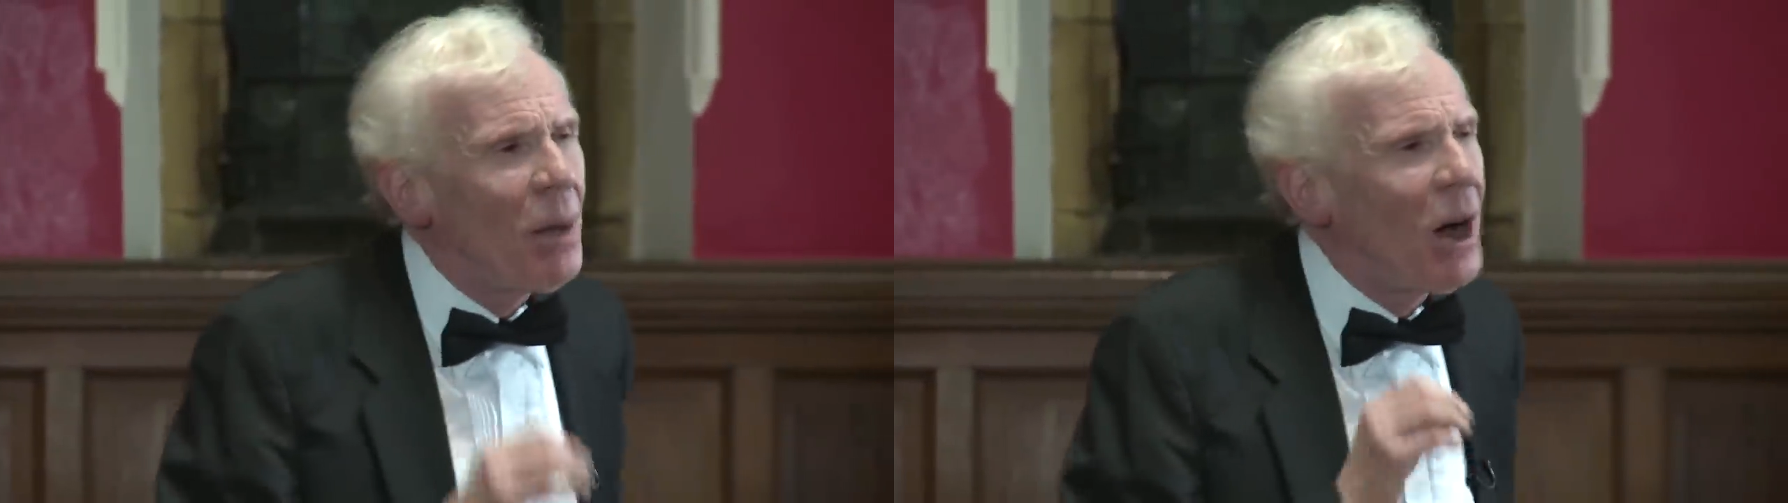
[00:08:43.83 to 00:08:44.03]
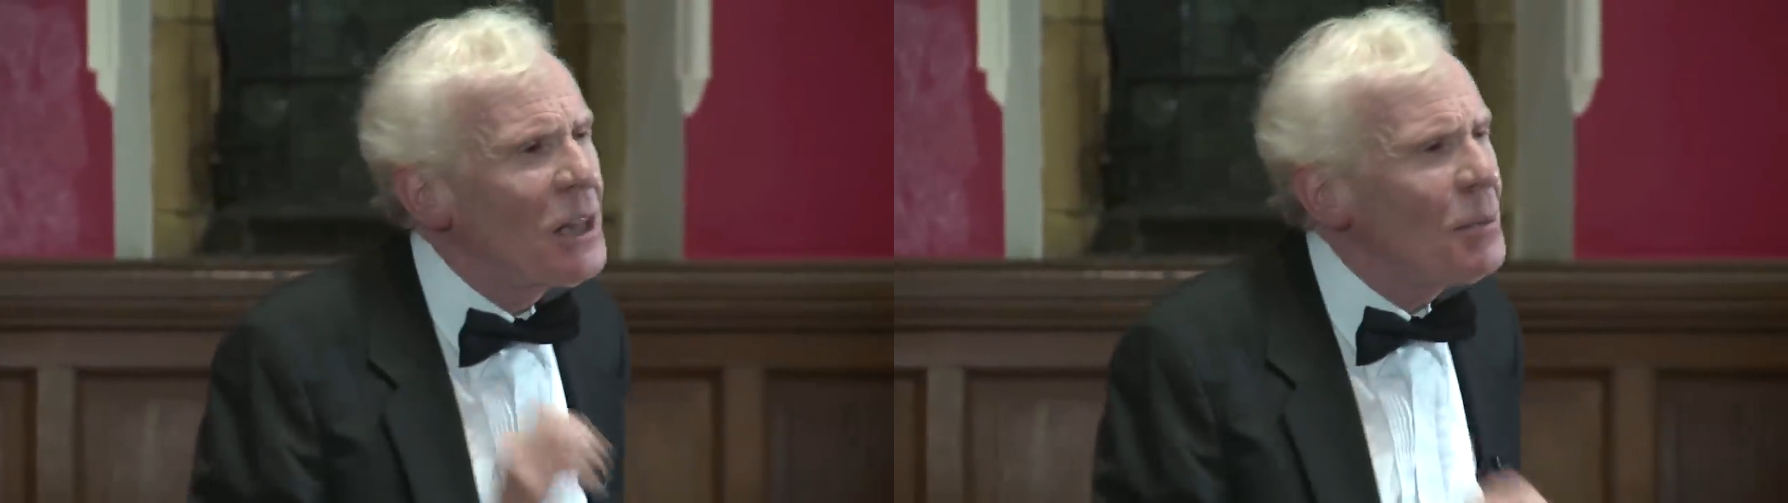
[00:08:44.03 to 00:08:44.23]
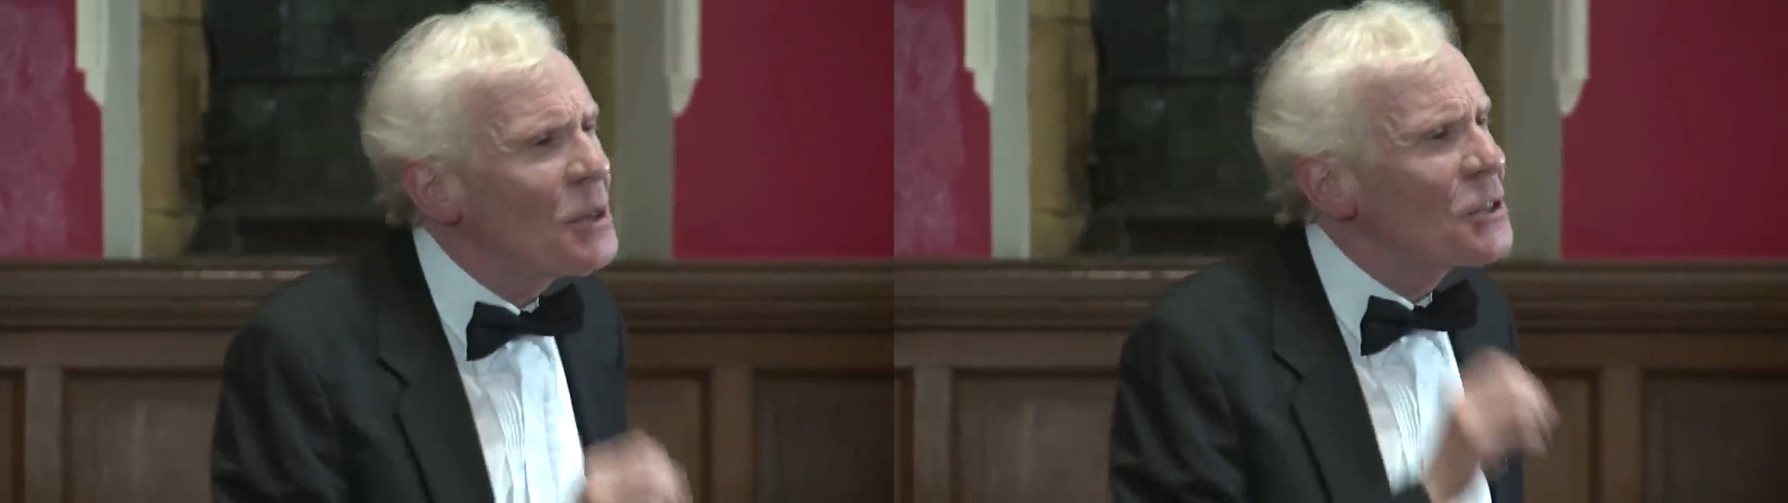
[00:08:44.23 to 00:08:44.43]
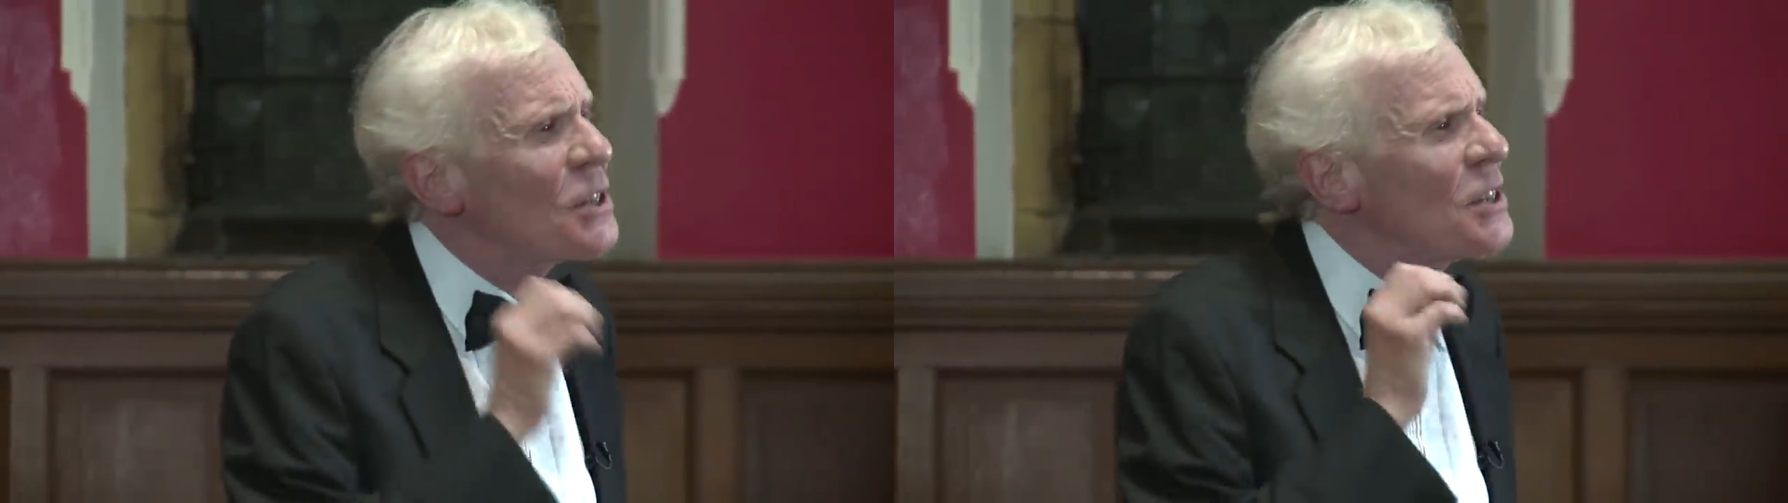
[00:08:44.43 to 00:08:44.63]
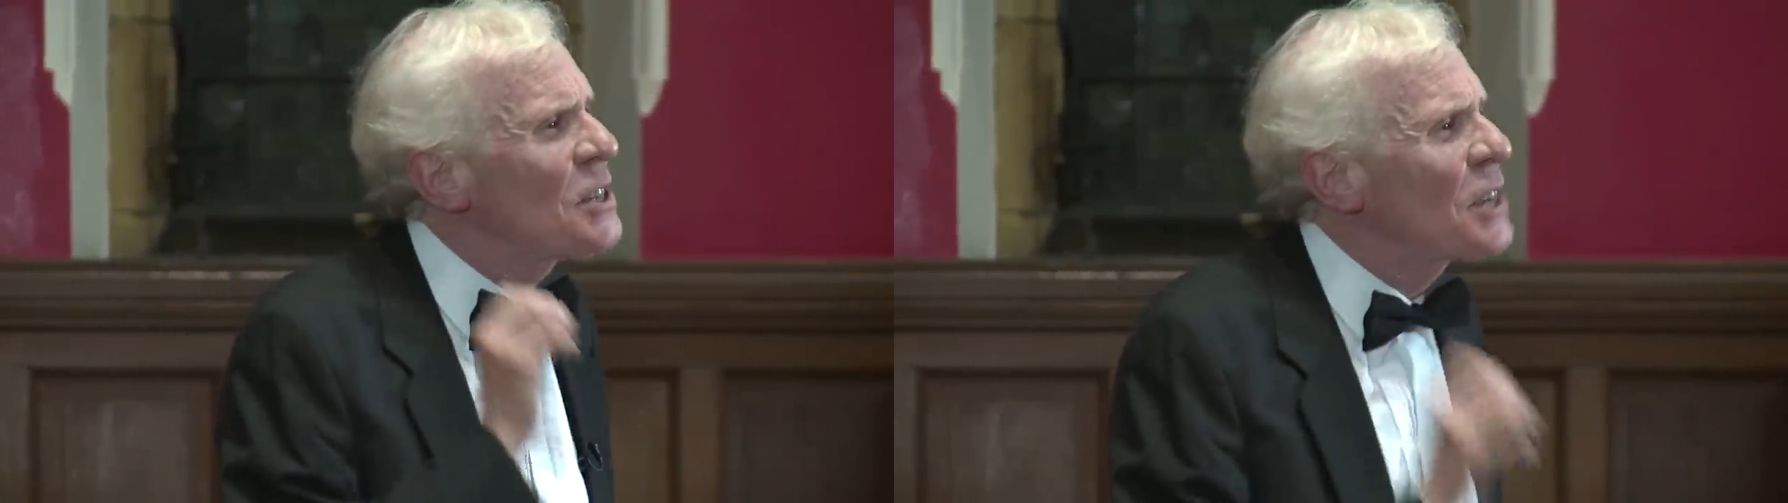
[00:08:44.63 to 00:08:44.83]

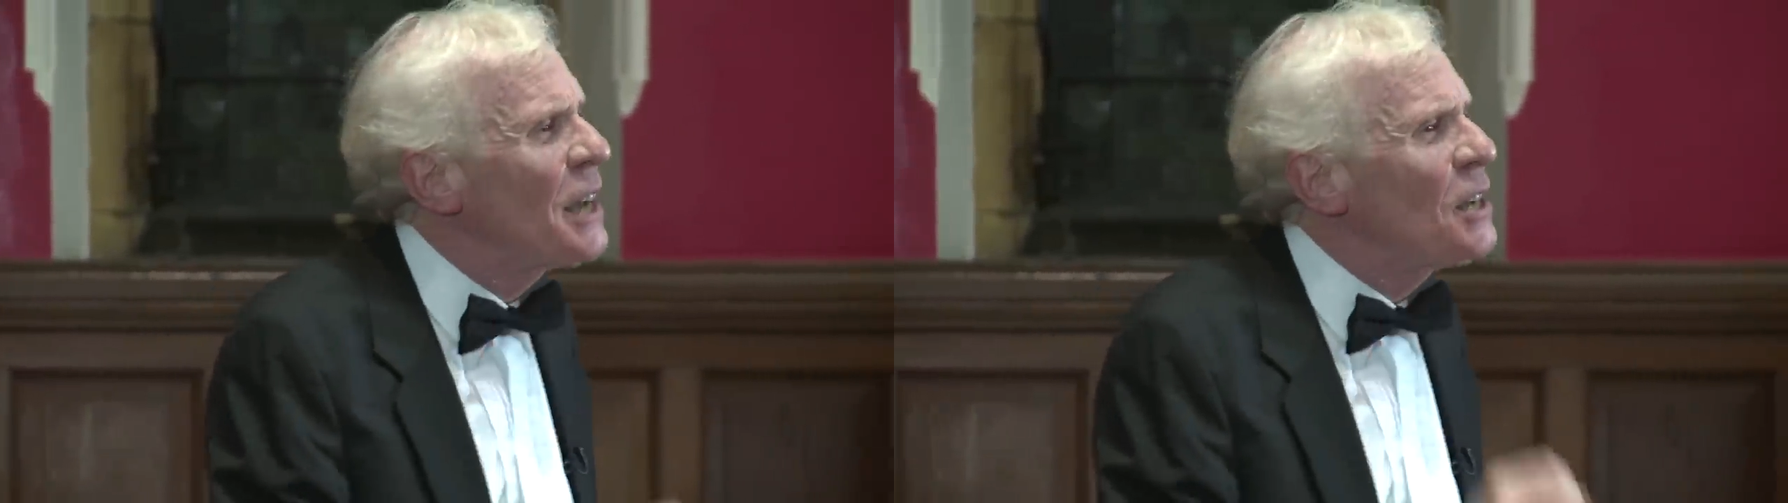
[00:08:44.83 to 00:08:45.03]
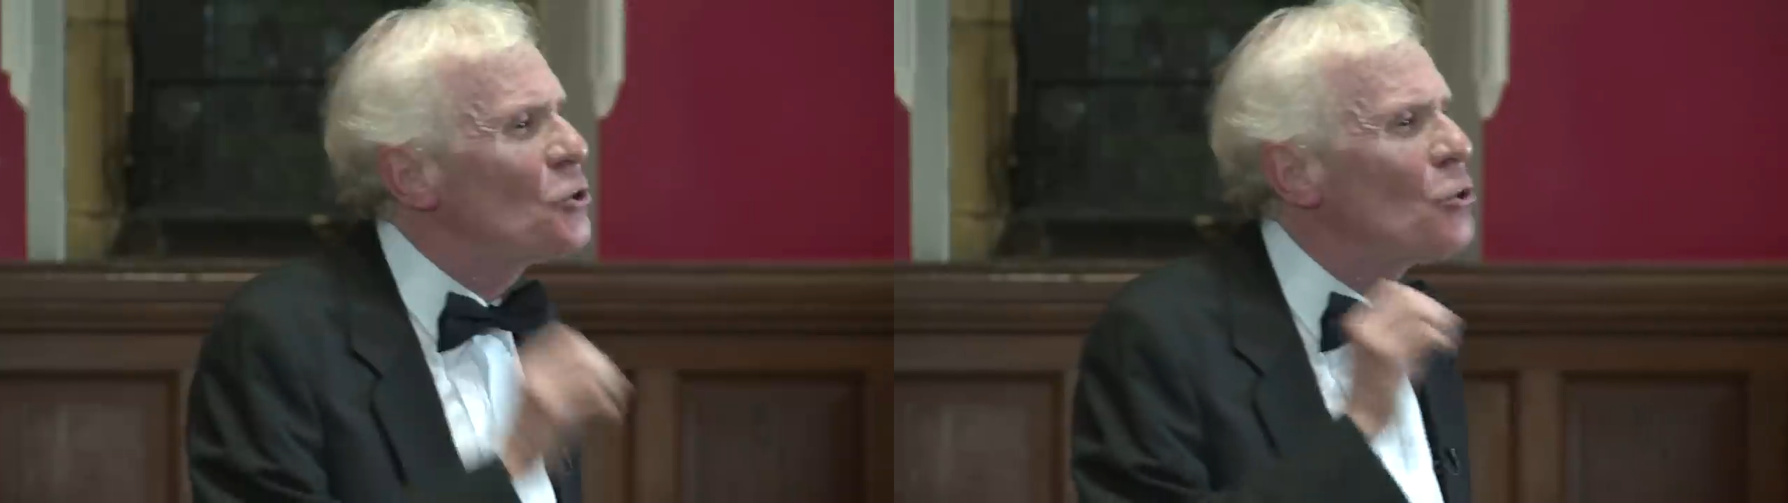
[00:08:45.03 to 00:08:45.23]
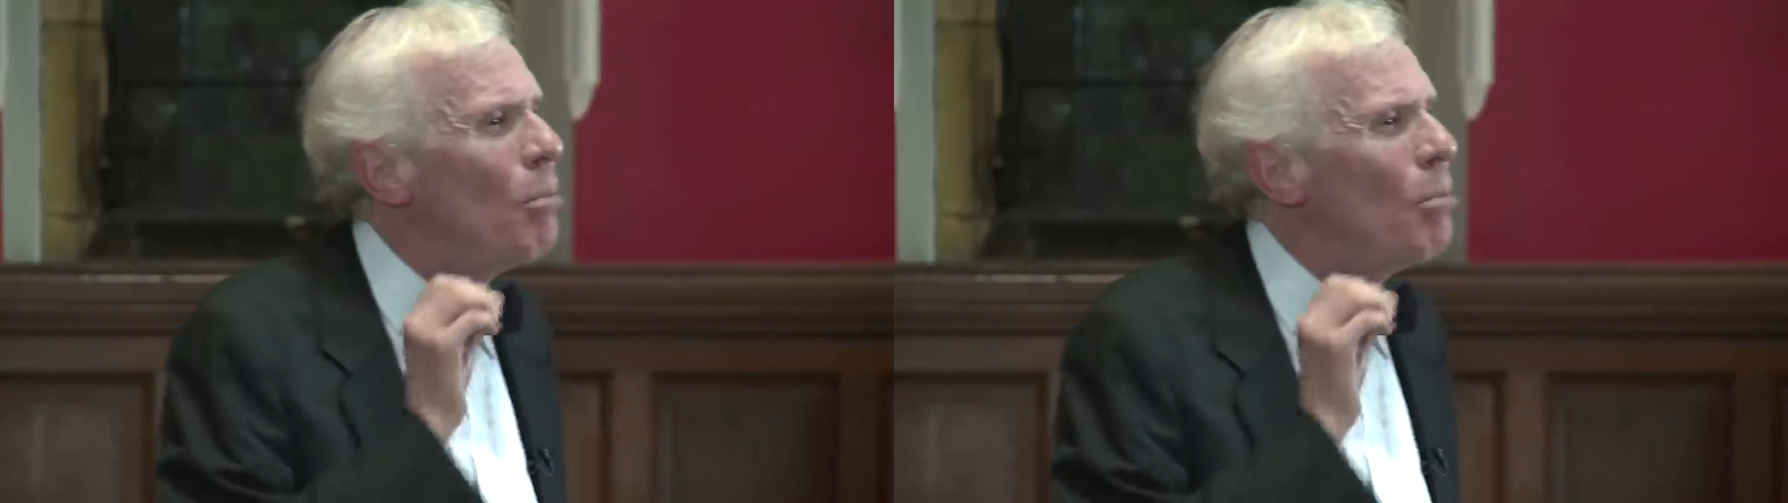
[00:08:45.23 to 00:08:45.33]
Parliament decided